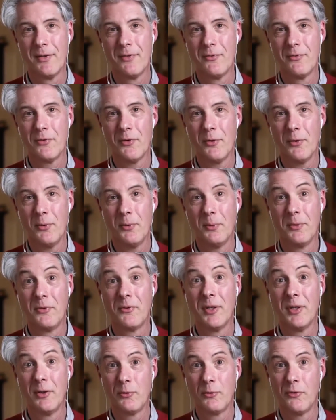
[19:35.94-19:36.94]
So
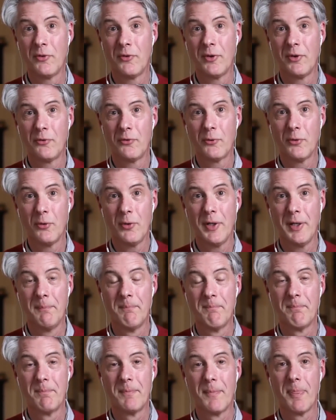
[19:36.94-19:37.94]
it's an interesting story.
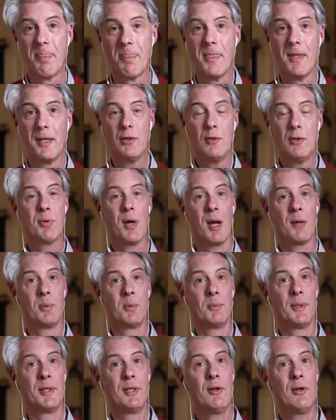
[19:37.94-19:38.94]
You
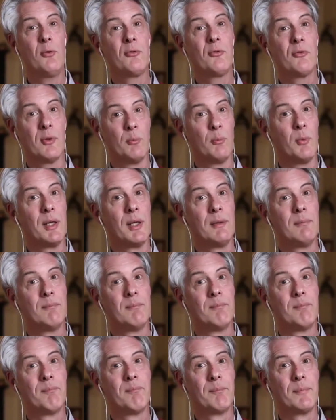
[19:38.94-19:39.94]
probably know someone,
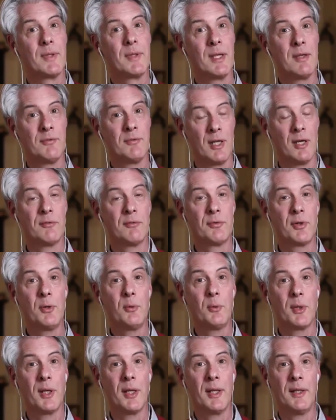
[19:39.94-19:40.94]
given how
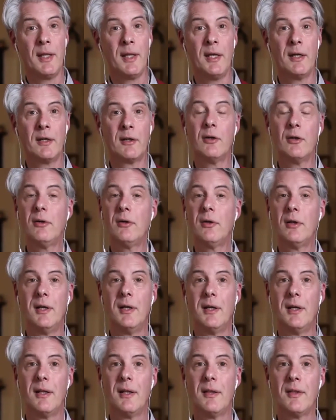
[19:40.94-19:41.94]
frequently they occur,
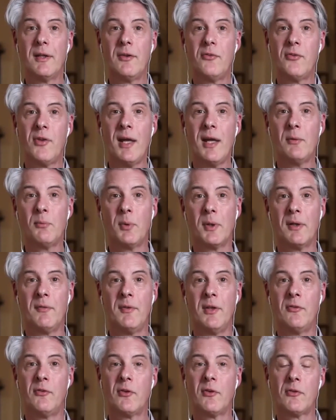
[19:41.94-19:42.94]
that has had one of
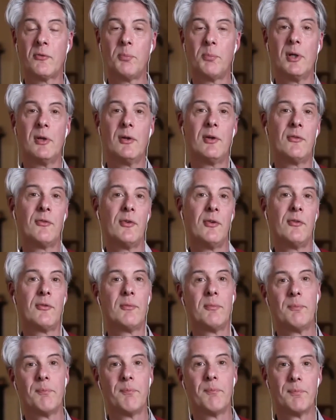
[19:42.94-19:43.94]
these
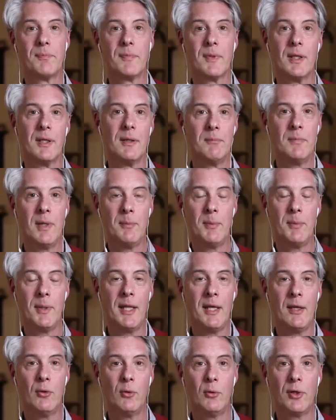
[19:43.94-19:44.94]
experiences. Maybe
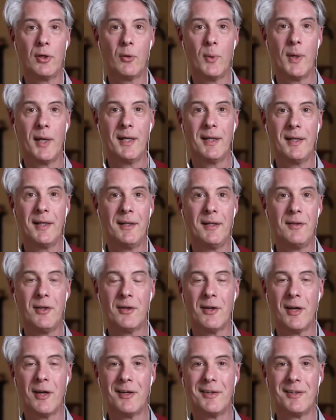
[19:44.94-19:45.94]
they hold it quietly in
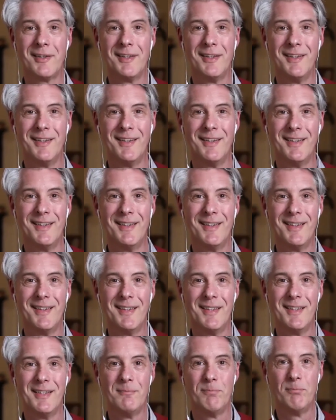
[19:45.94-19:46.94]
their heart.
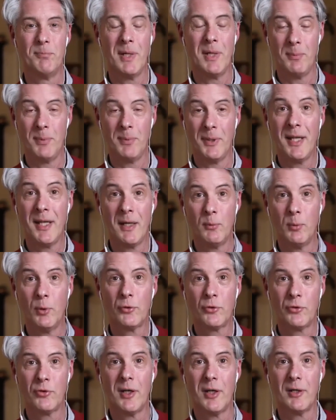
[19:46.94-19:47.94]
Maybe they will
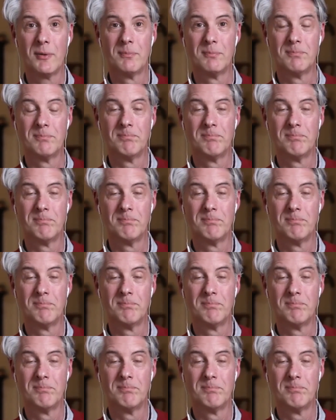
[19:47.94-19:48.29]
share.